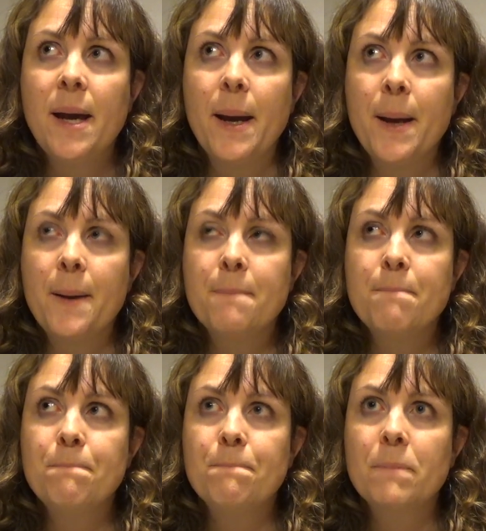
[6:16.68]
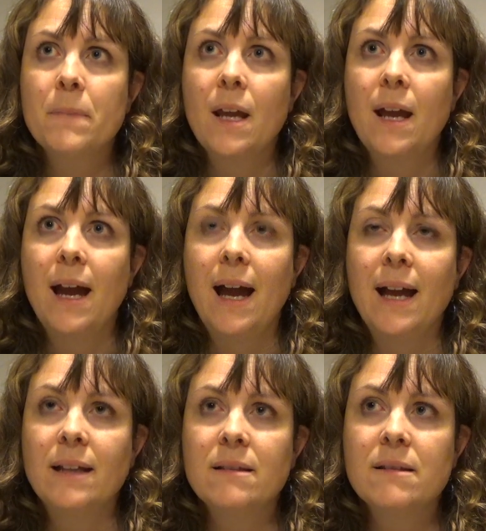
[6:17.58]

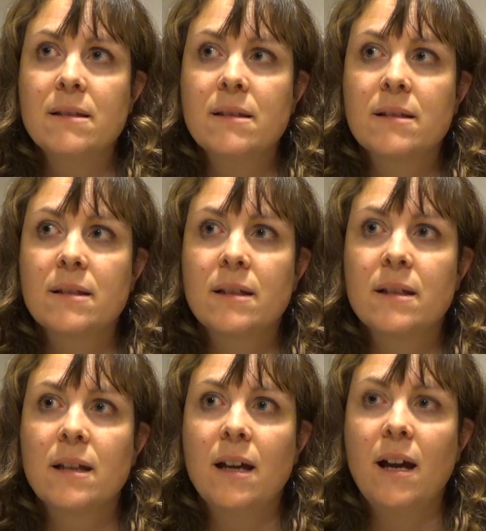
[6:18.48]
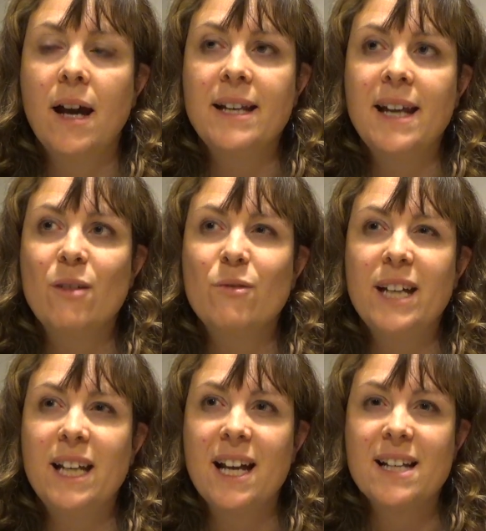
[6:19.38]
And I now
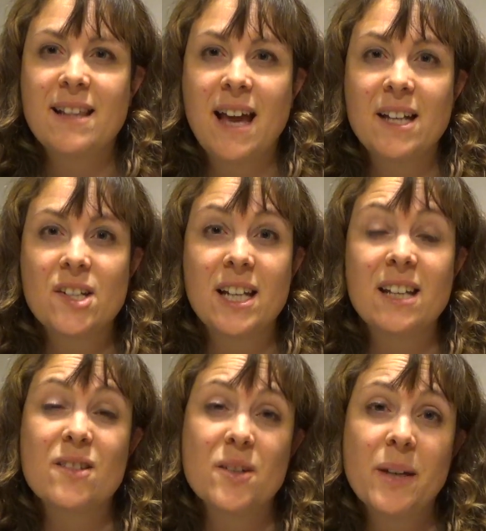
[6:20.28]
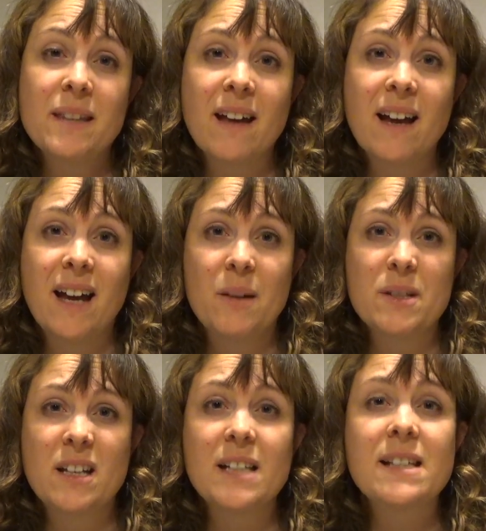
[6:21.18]
realise that actually in doing that, I
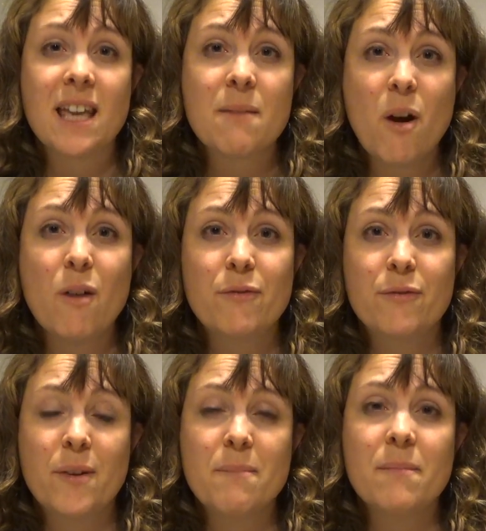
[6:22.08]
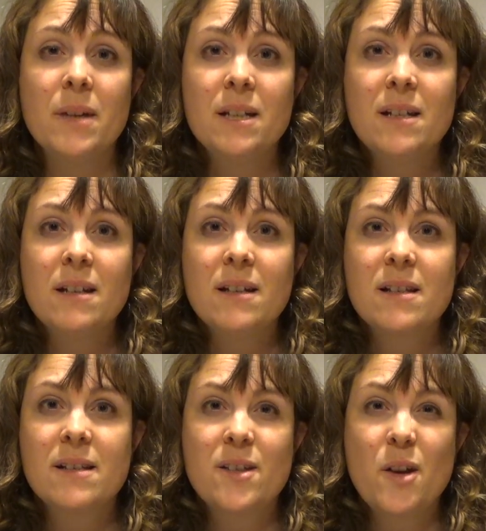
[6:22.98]
was cutting him off from
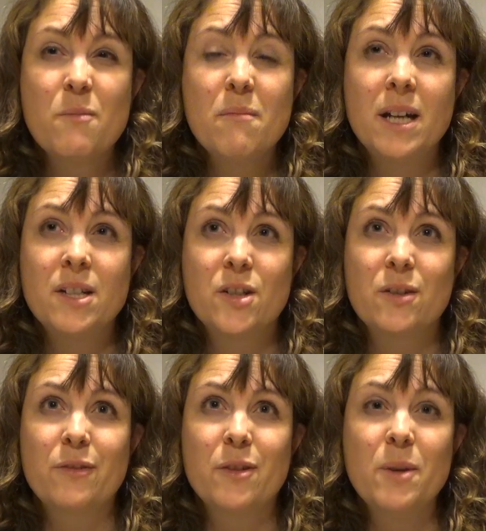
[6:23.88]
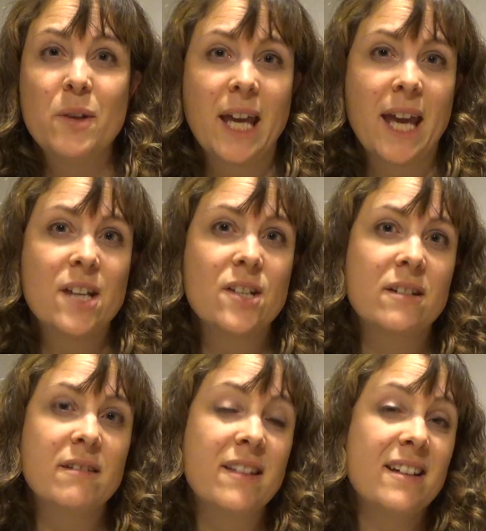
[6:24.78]
so much of
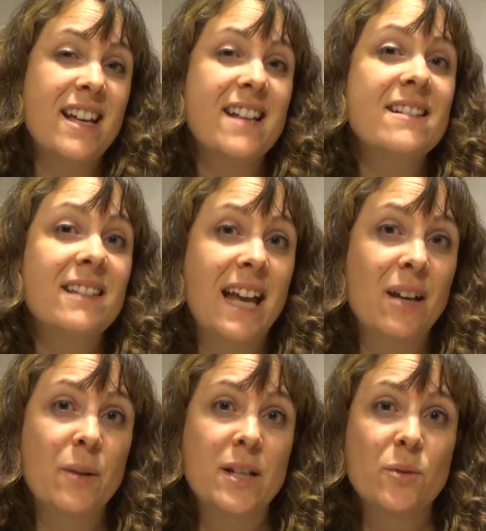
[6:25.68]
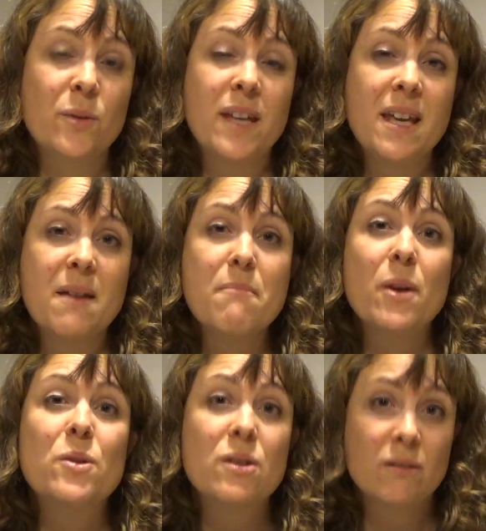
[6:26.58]
communication that isn't language, all the
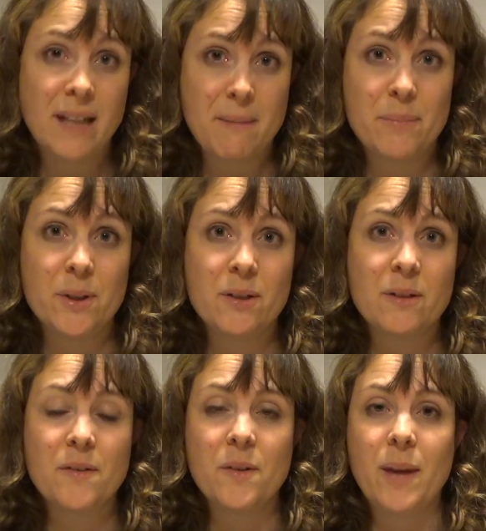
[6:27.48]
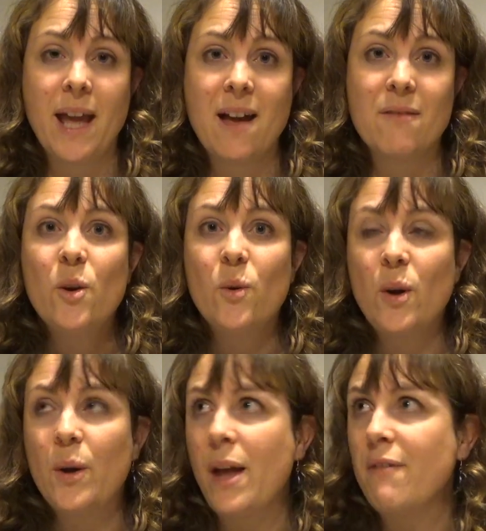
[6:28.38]
emotional input that we have,
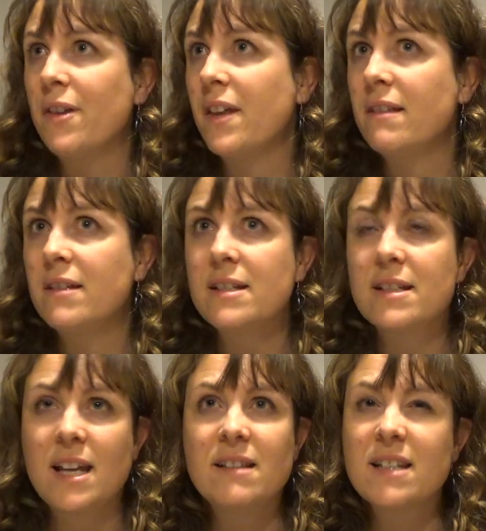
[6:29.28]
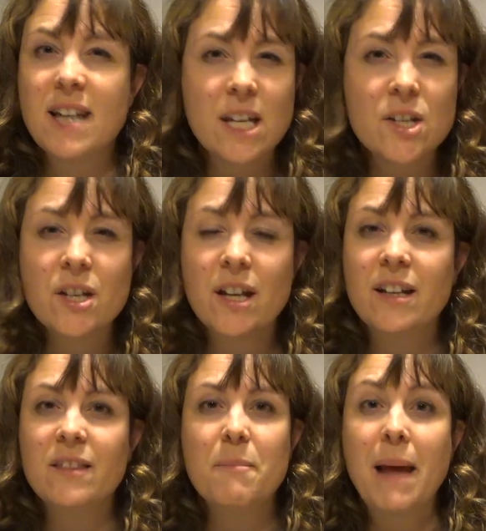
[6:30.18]
everything that's intonation
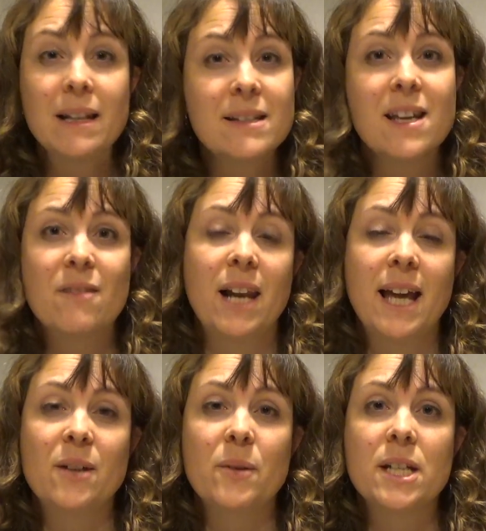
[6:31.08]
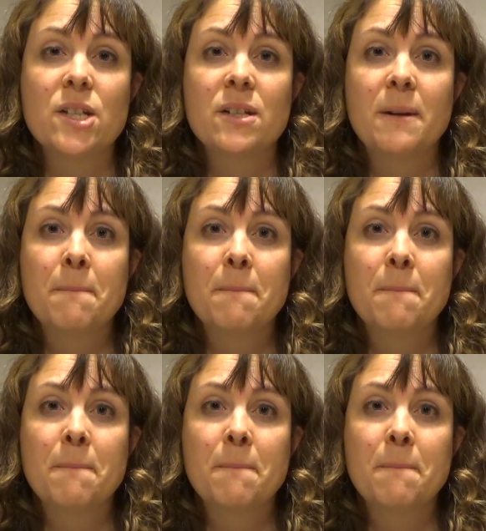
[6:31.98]
and the melody of a language.